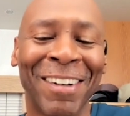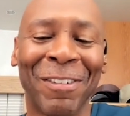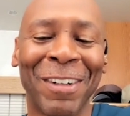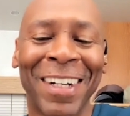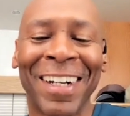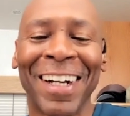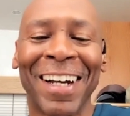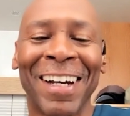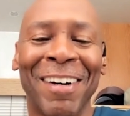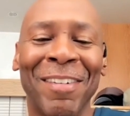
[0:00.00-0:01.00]

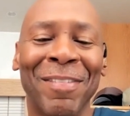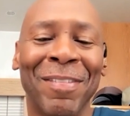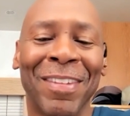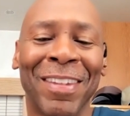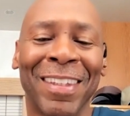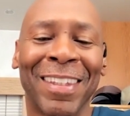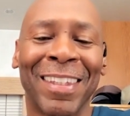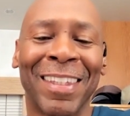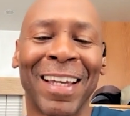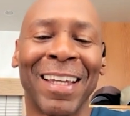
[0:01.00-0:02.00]
where um,
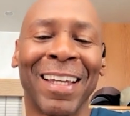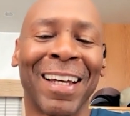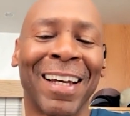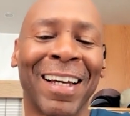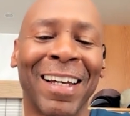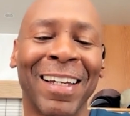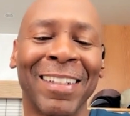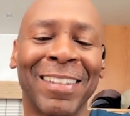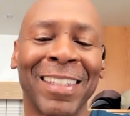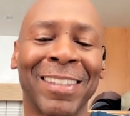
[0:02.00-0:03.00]
they,
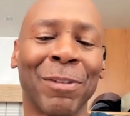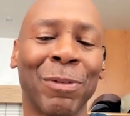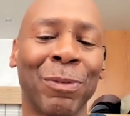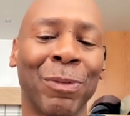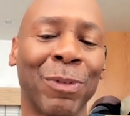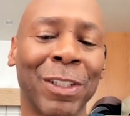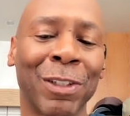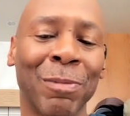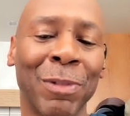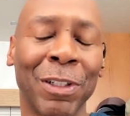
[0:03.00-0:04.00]
uh, Jay said, well, we
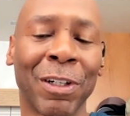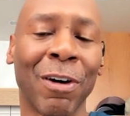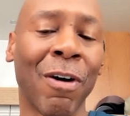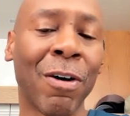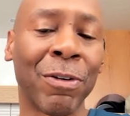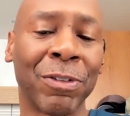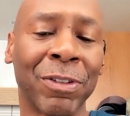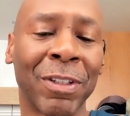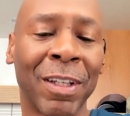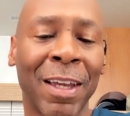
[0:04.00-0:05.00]
want you to be the
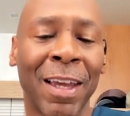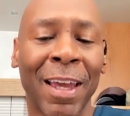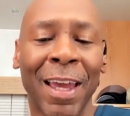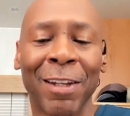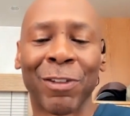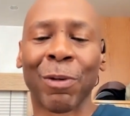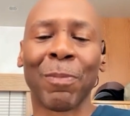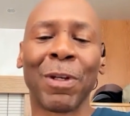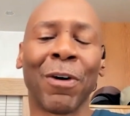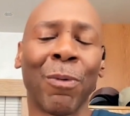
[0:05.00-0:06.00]
co-host. And it
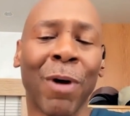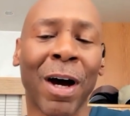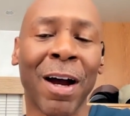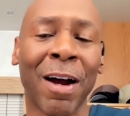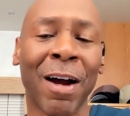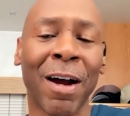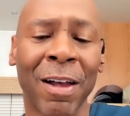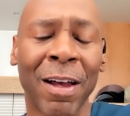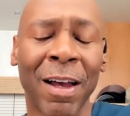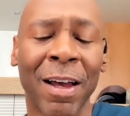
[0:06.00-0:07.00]
took me a while
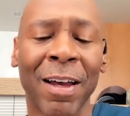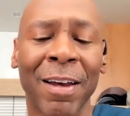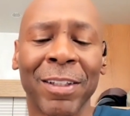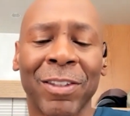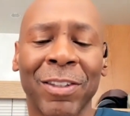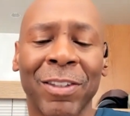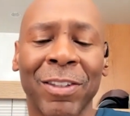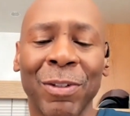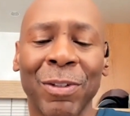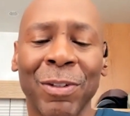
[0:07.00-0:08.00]

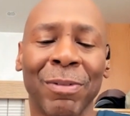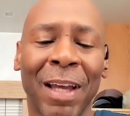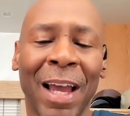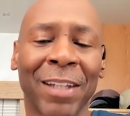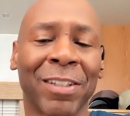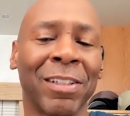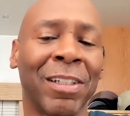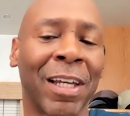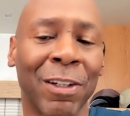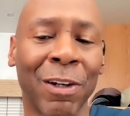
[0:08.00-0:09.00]
to actually
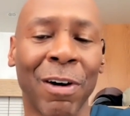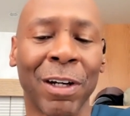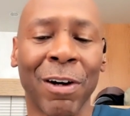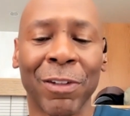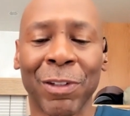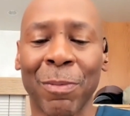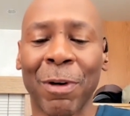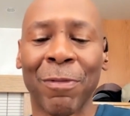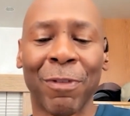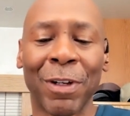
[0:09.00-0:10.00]
let it go. I called some of
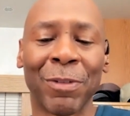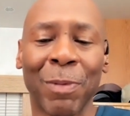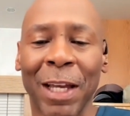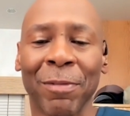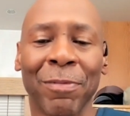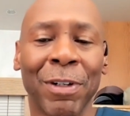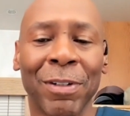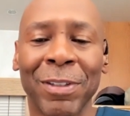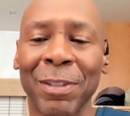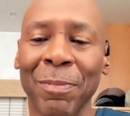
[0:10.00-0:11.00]
my friends back in
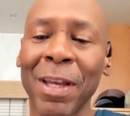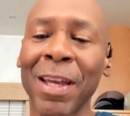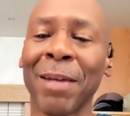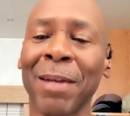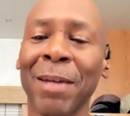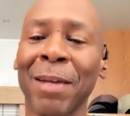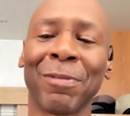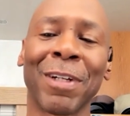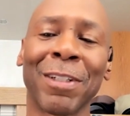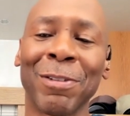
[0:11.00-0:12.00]
Philly and said, man, I'm
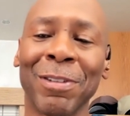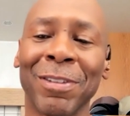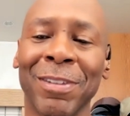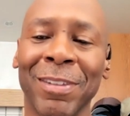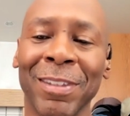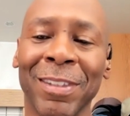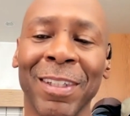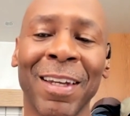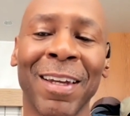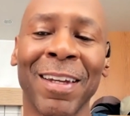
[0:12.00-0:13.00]
getting ready to do this, this
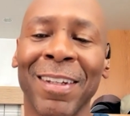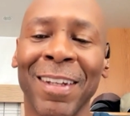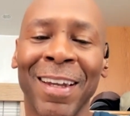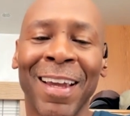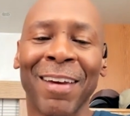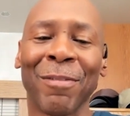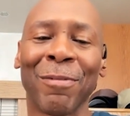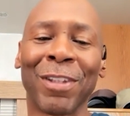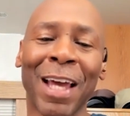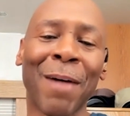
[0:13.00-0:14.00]
gig
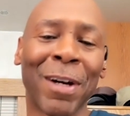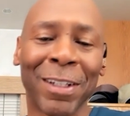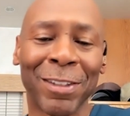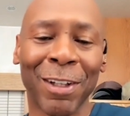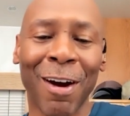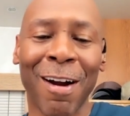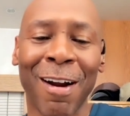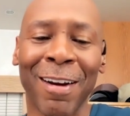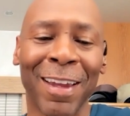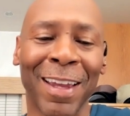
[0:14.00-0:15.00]
without my
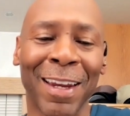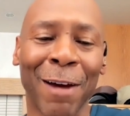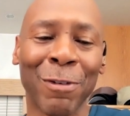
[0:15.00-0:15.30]
guitar. And